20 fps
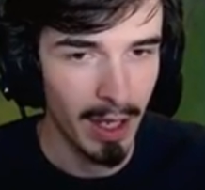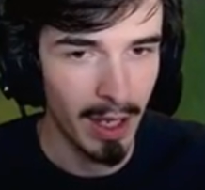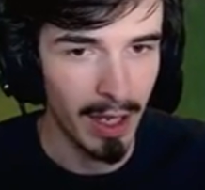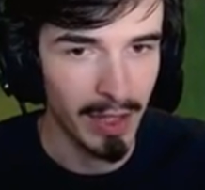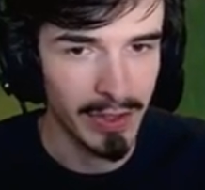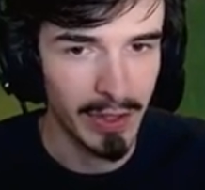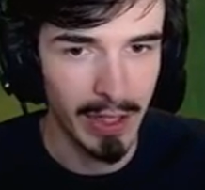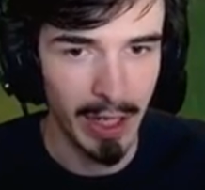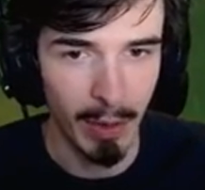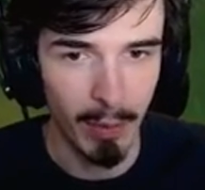
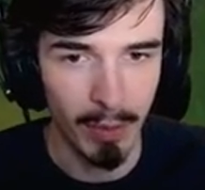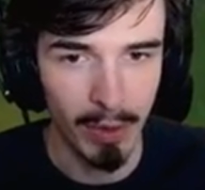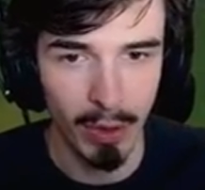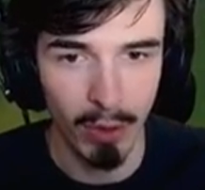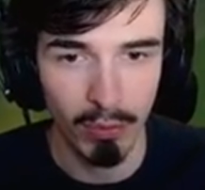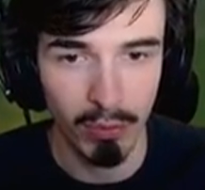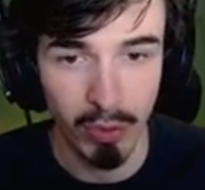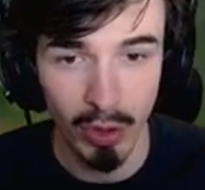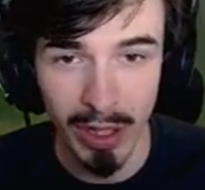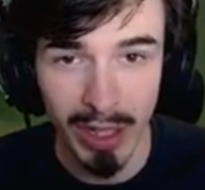So yeah, we're
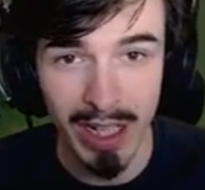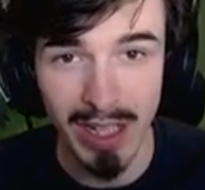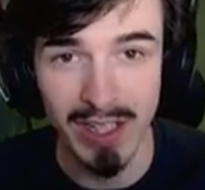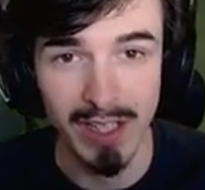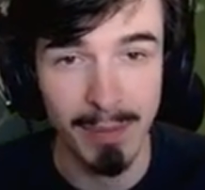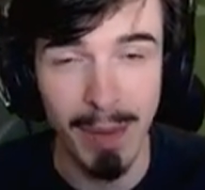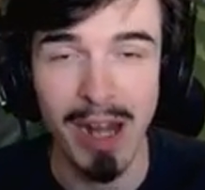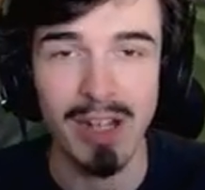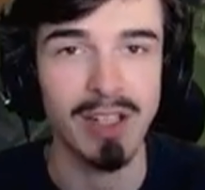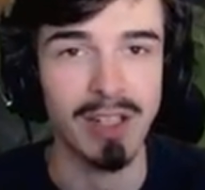not really
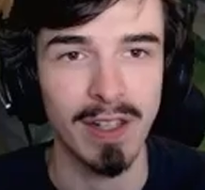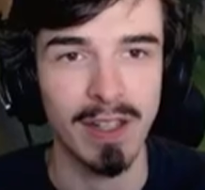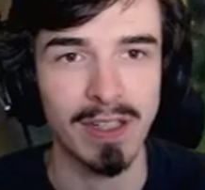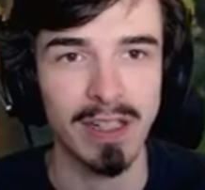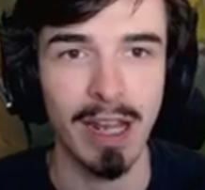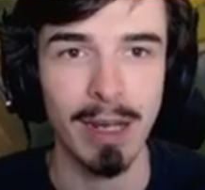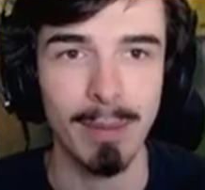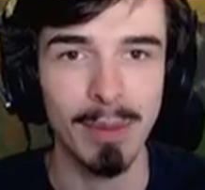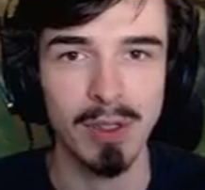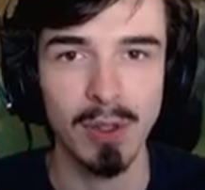smashing this
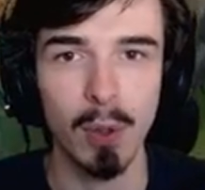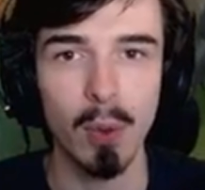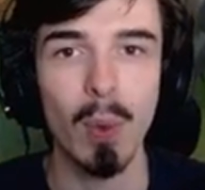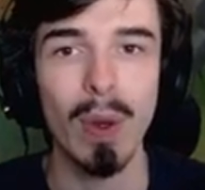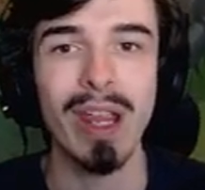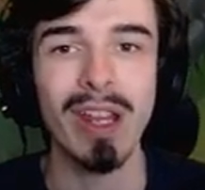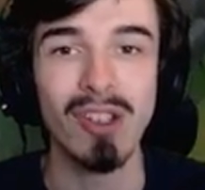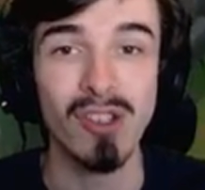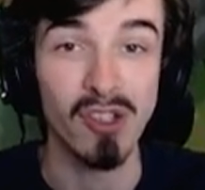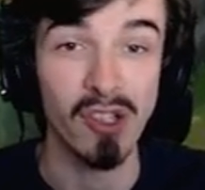game at all
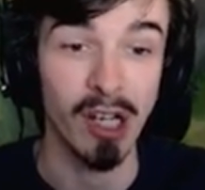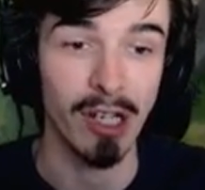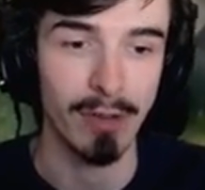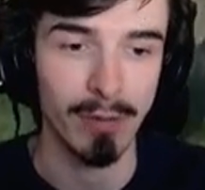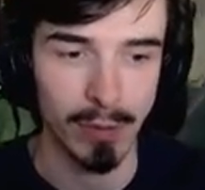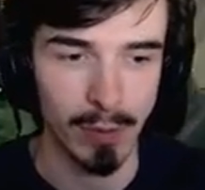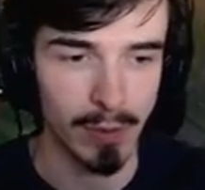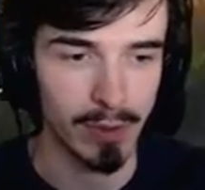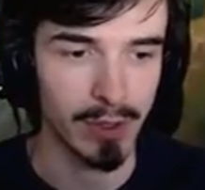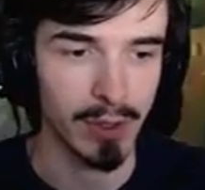in
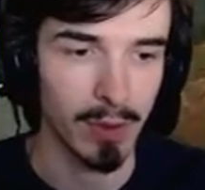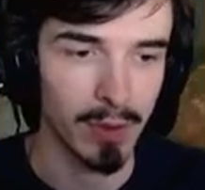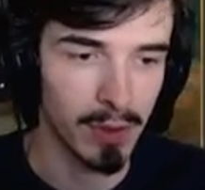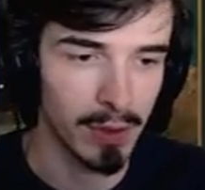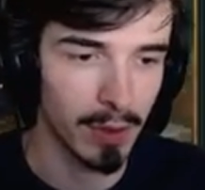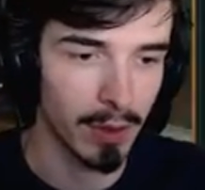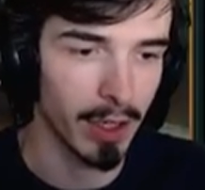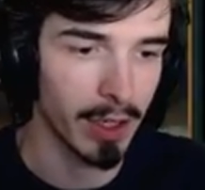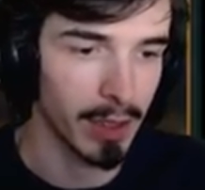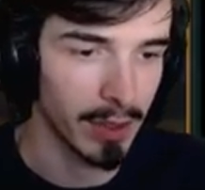general. So it's
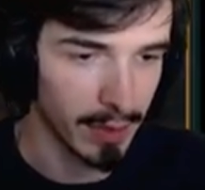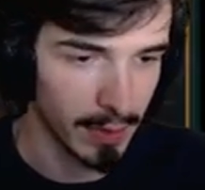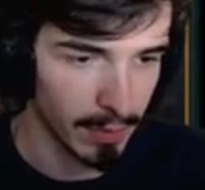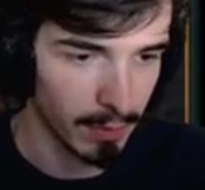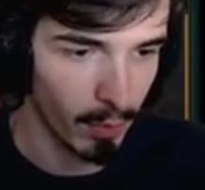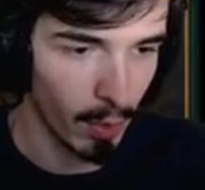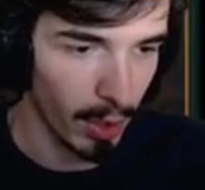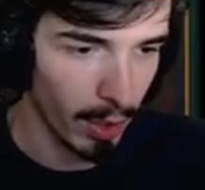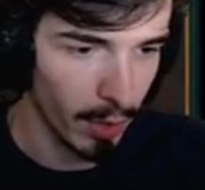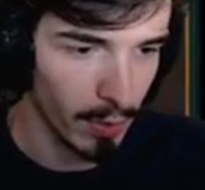not like
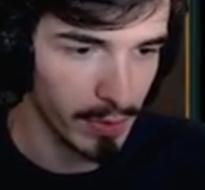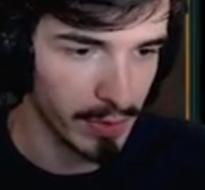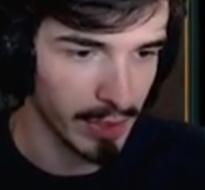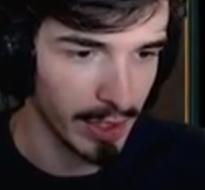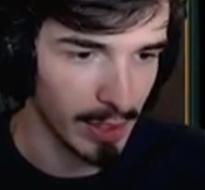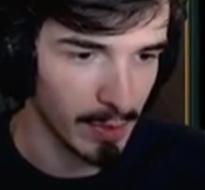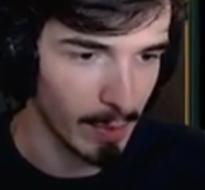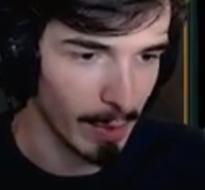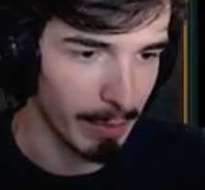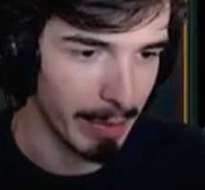one of those
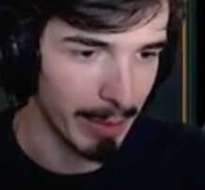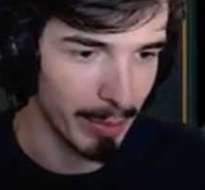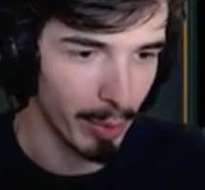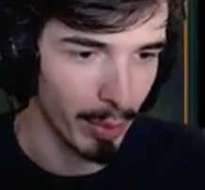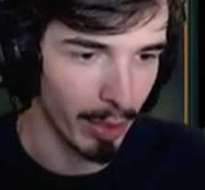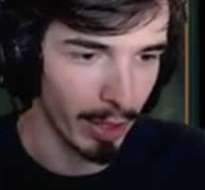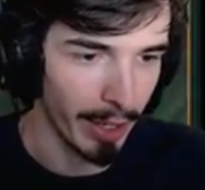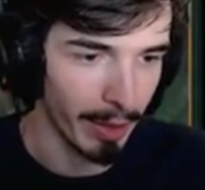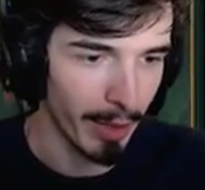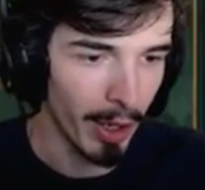things where people are
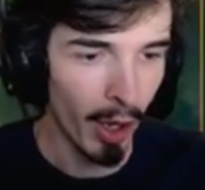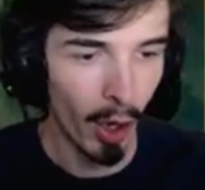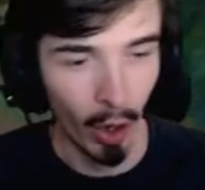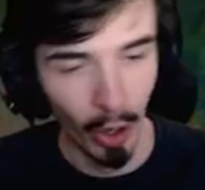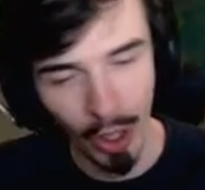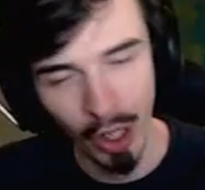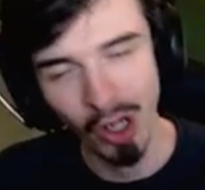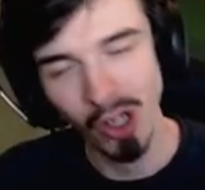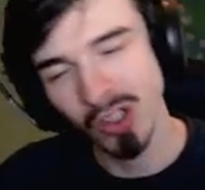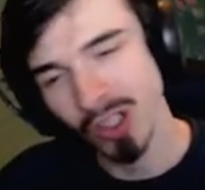like,
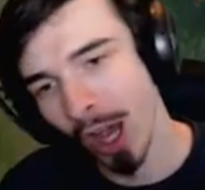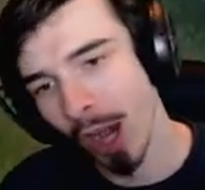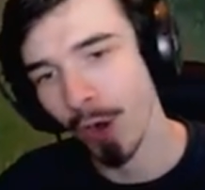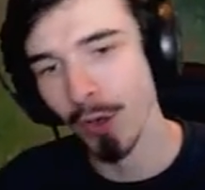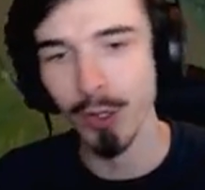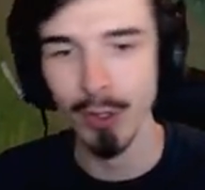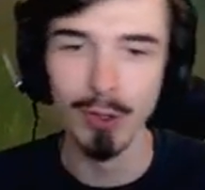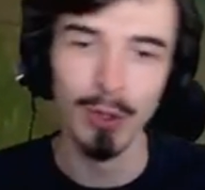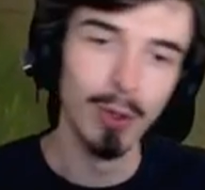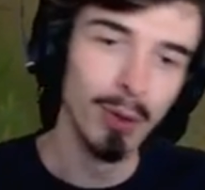here's how
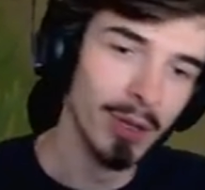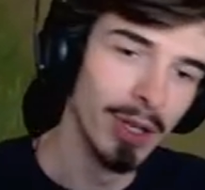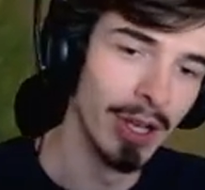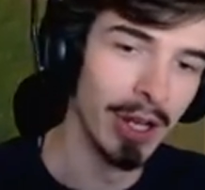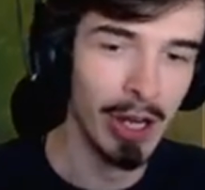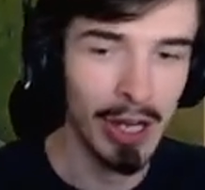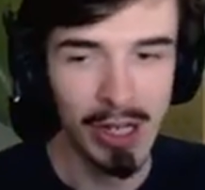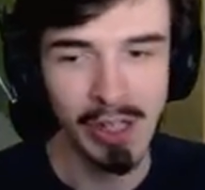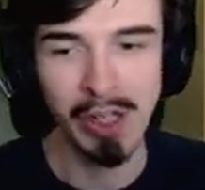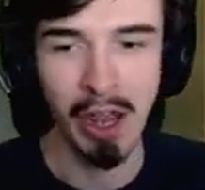you do this,
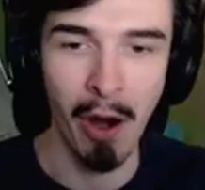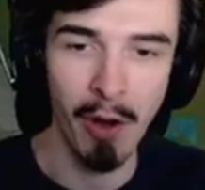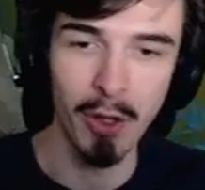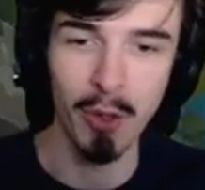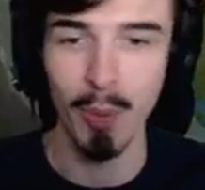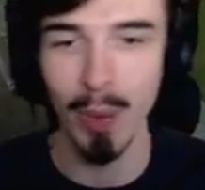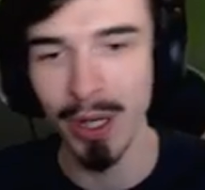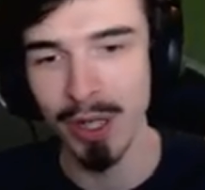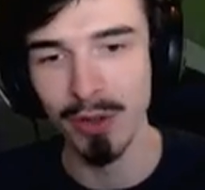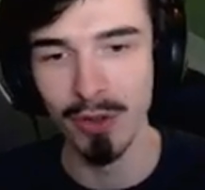here's how you
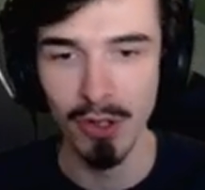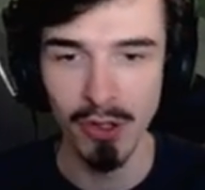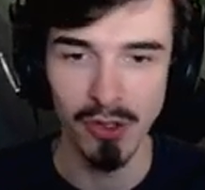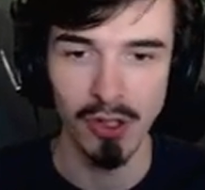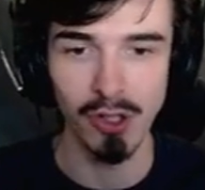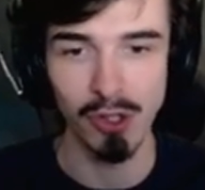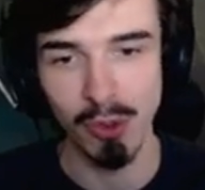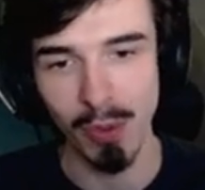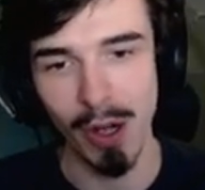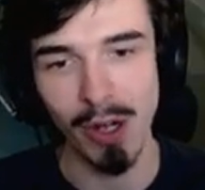win in this
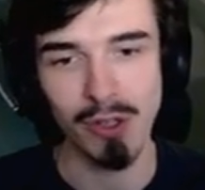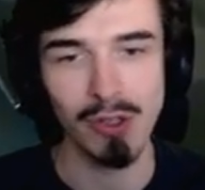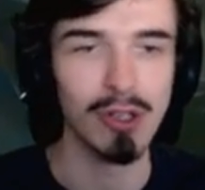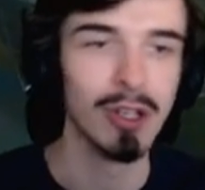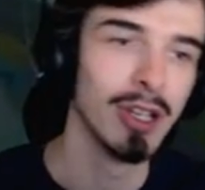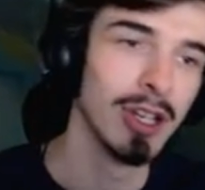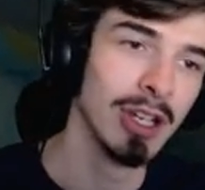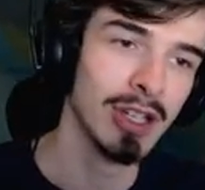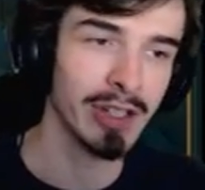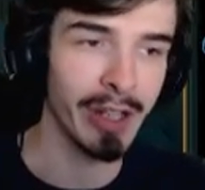situation,
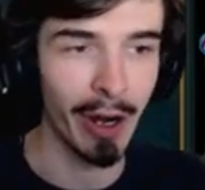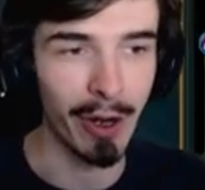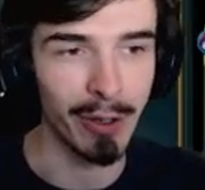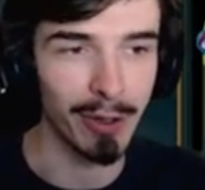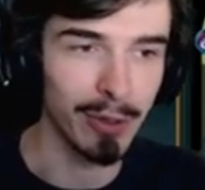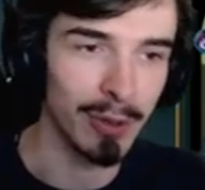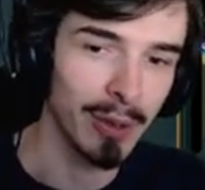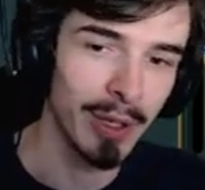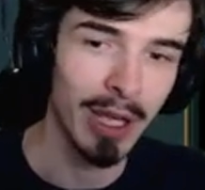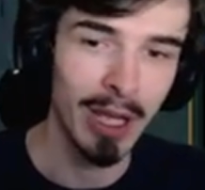here's how
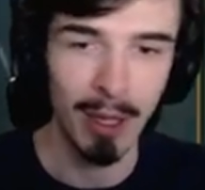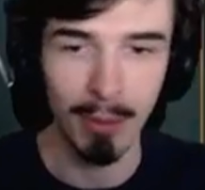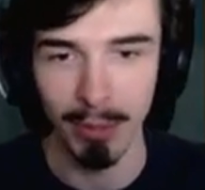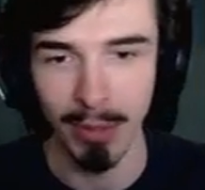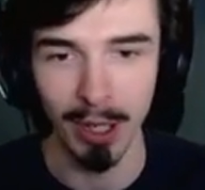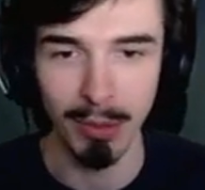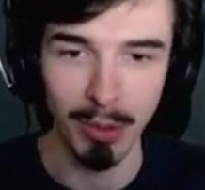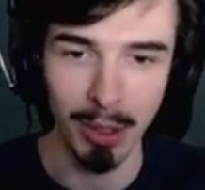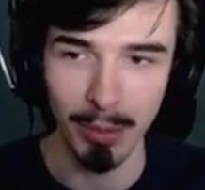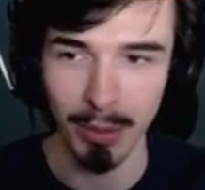you
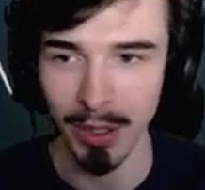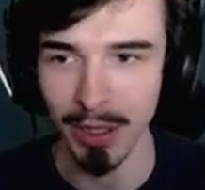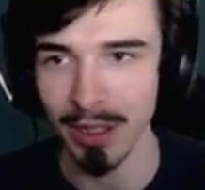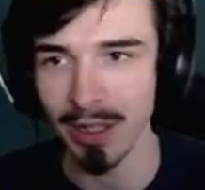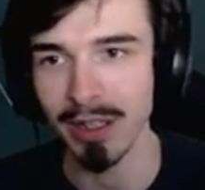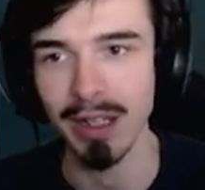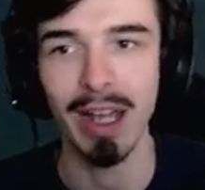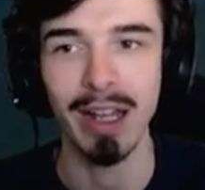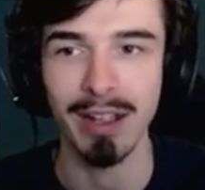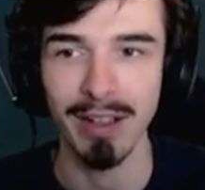blah, blah,
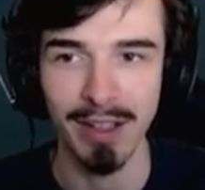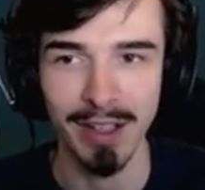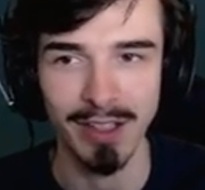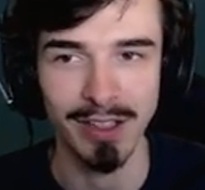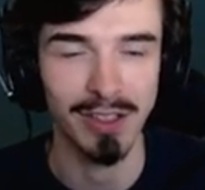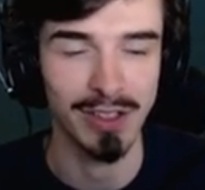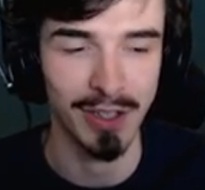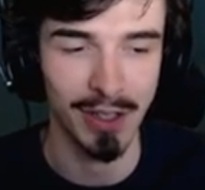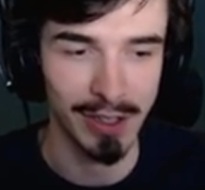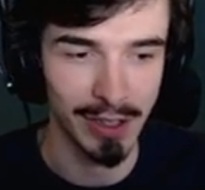blah. And it
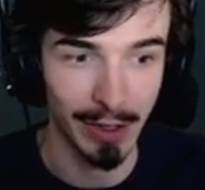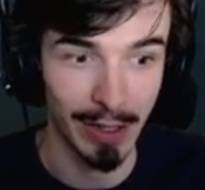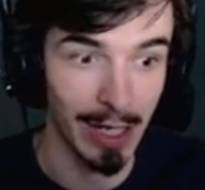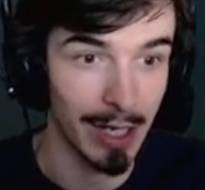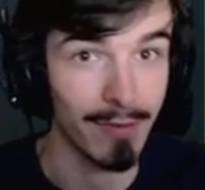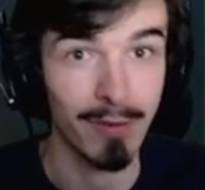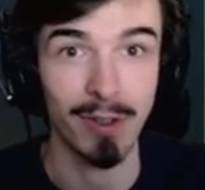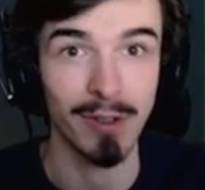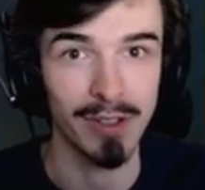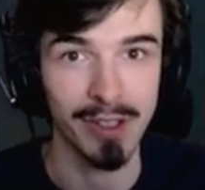just turns out
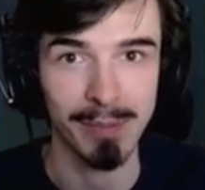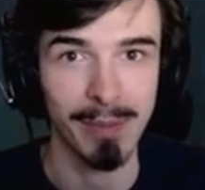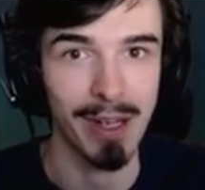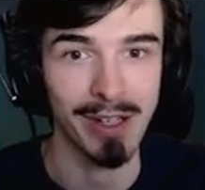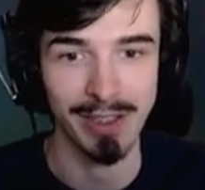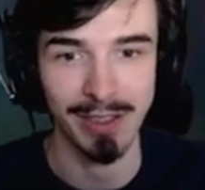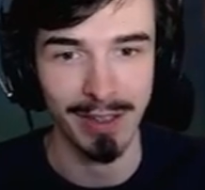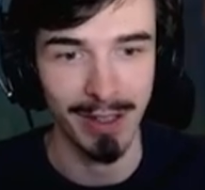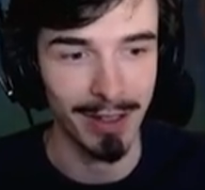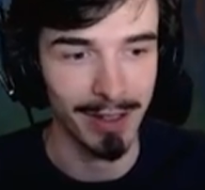everyone's
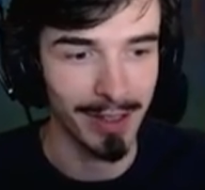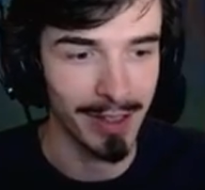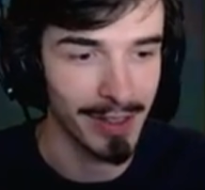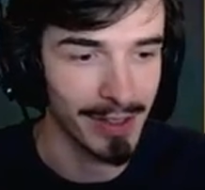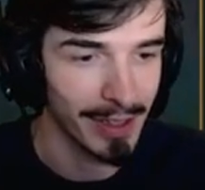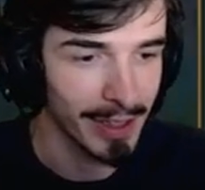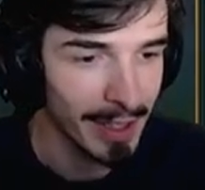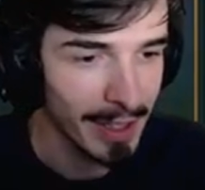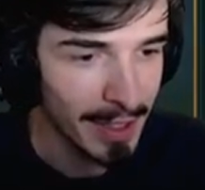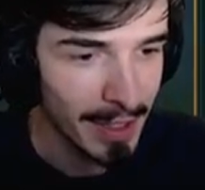smashing their lanes.